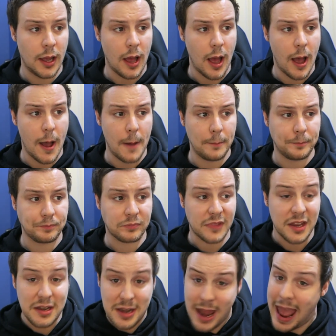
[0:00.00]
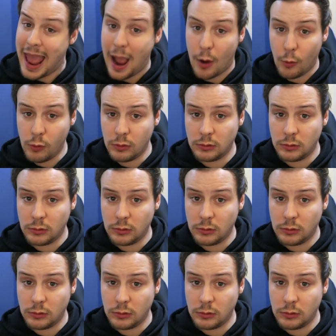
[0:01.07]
Now,